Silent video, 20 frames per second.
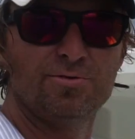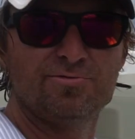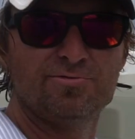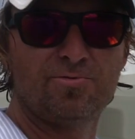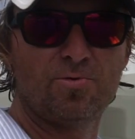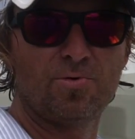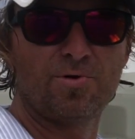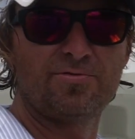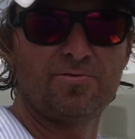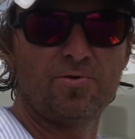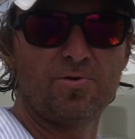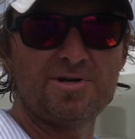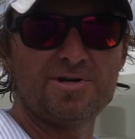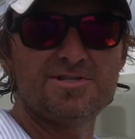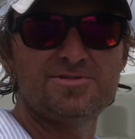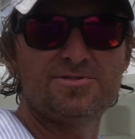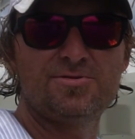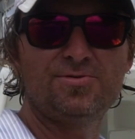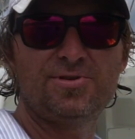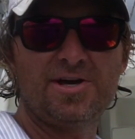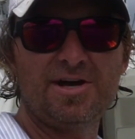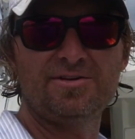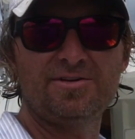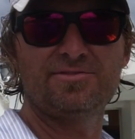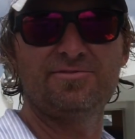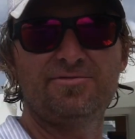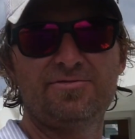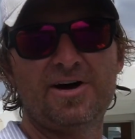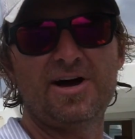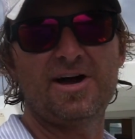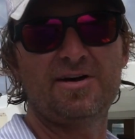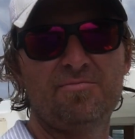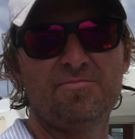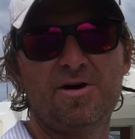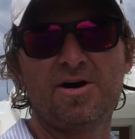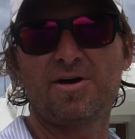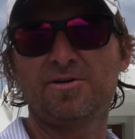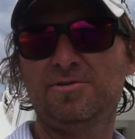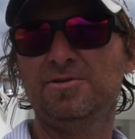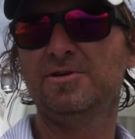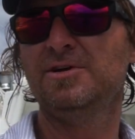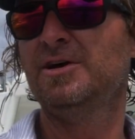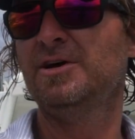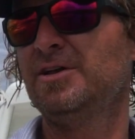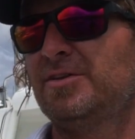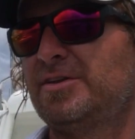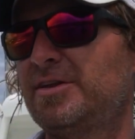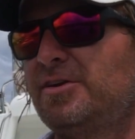440 2005 model. They